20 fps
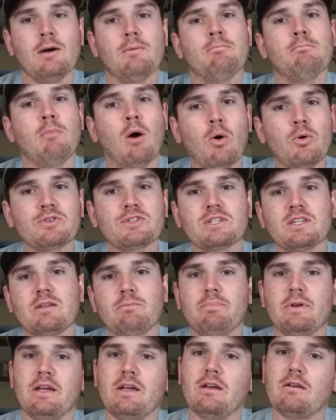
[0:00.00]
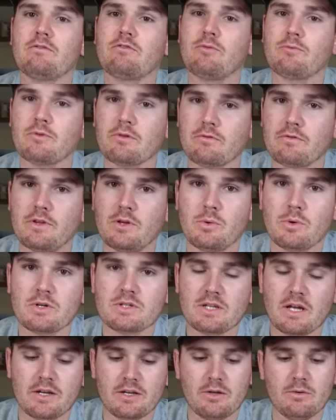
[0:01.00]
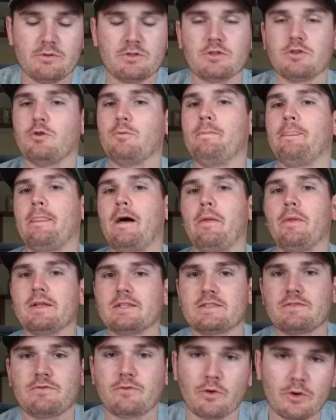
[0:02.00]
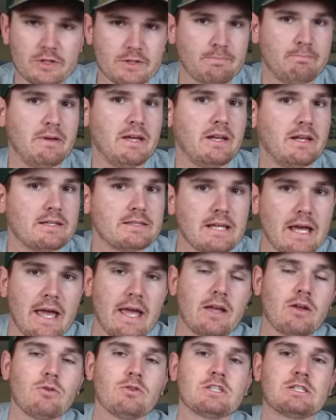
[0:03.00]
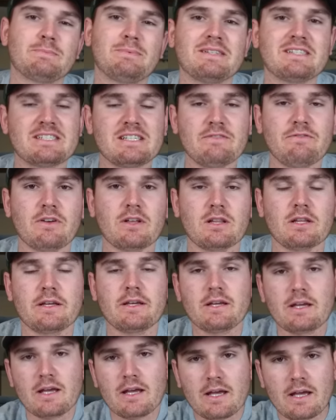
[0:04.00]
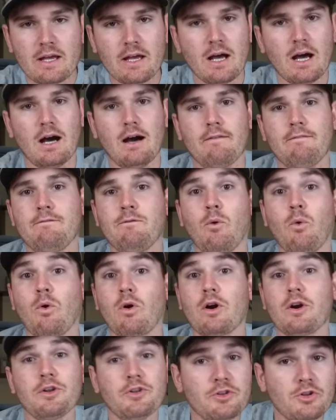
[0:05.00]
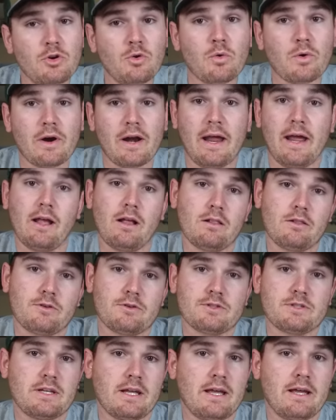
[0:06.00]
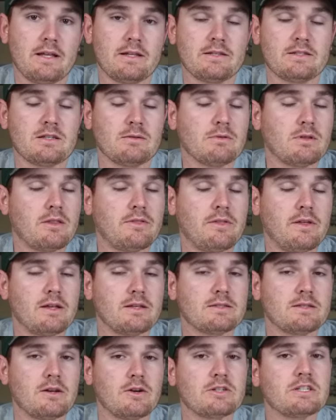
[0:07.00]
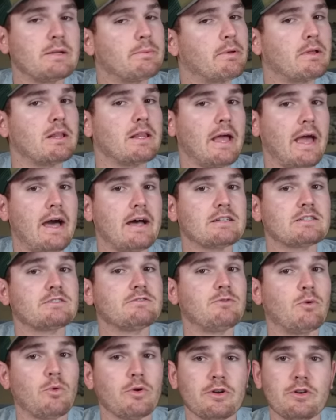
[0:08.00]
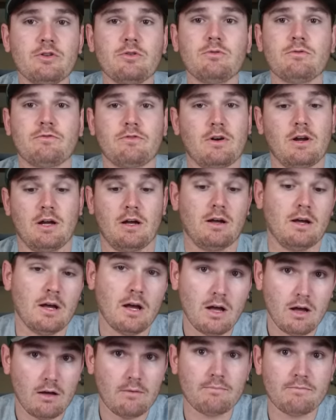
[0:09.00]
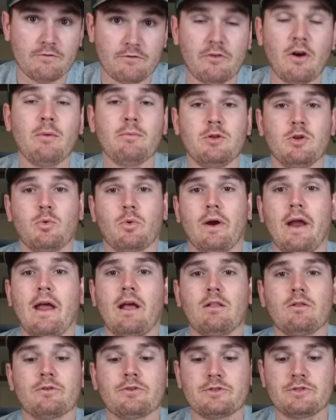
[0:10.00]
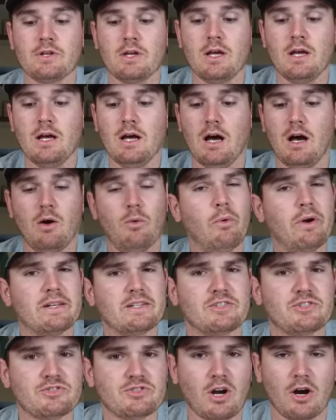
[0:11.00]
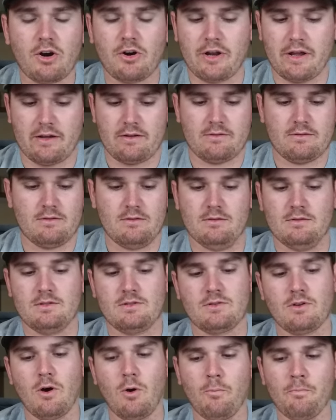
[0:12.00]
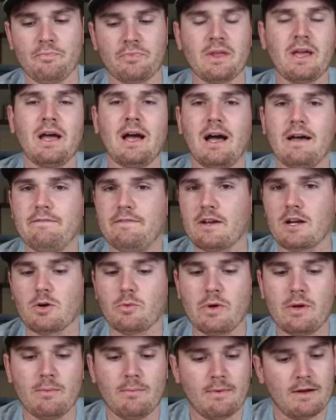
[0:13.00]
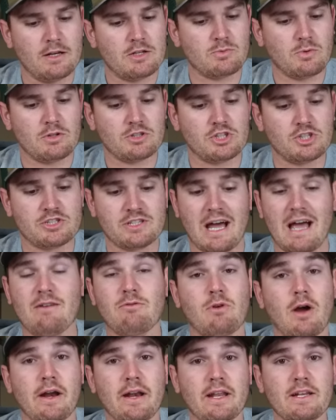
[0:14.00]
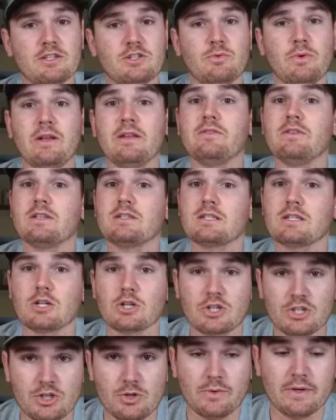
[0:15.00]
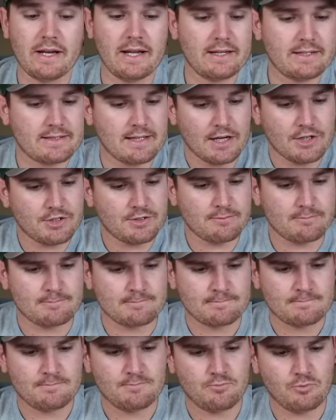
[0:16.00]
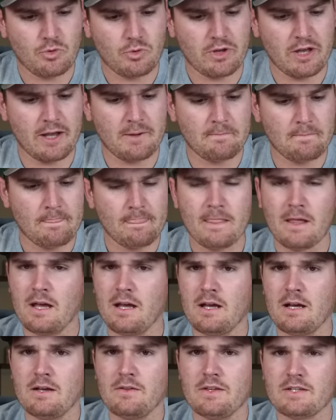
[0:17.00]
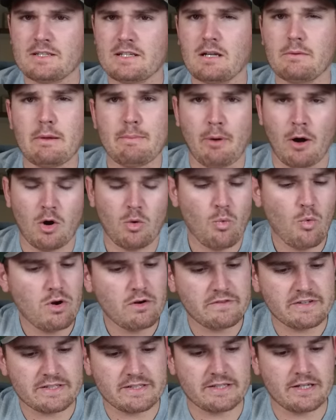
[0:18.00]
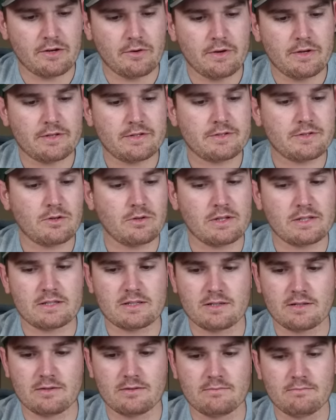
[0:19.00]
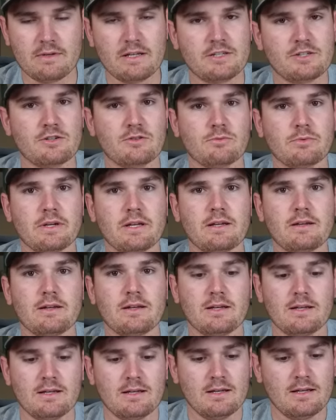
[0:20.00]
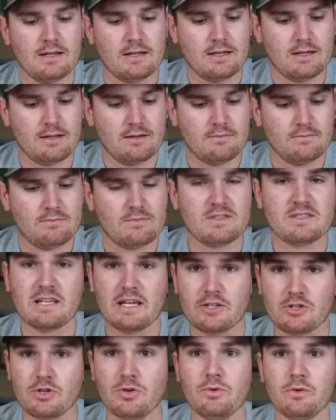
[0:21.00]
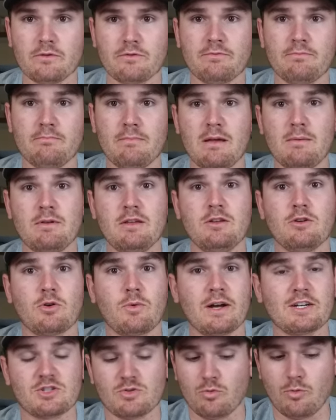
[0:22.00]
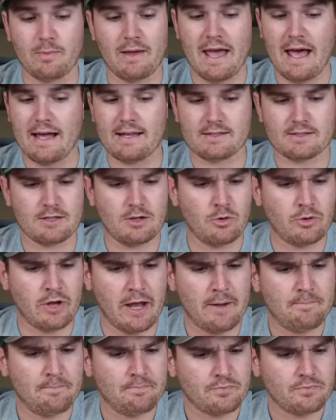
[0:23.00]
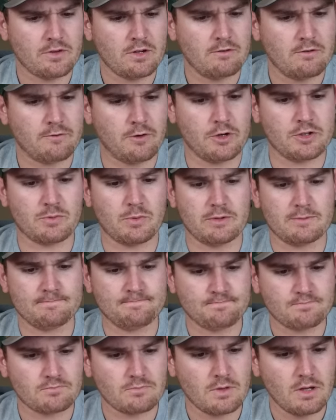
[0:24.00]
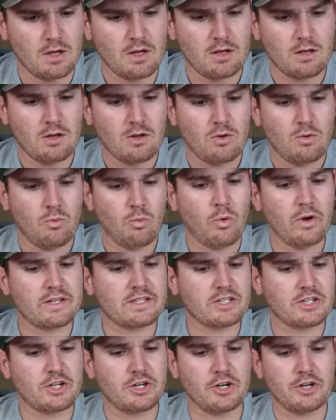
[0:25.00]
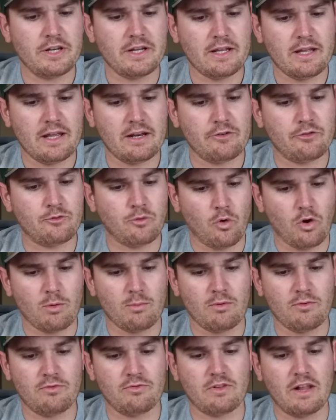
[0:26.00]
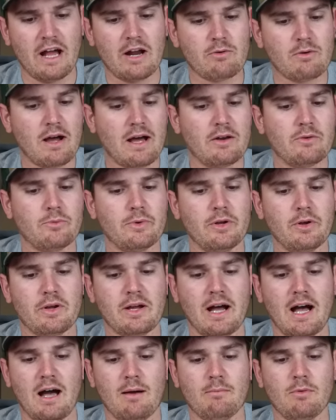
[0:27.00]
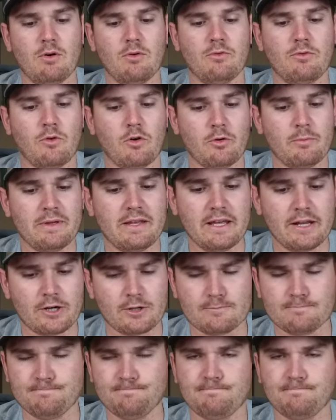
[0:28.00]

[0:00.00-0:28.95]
mostly being from the viewers on YouTube. Now, this first bit is angled specifically for newer anglers, and some of the things that are typically asked from newer anglers when starting. So, I figure we might as well just dive right into it in this little Q&A session. Okay, this is going to be part one of a series, so let's make sure we stay tuned. Maybe your question will be asked. Okay, first one. What is a good and affordable fly rod and reel combo for a beginner?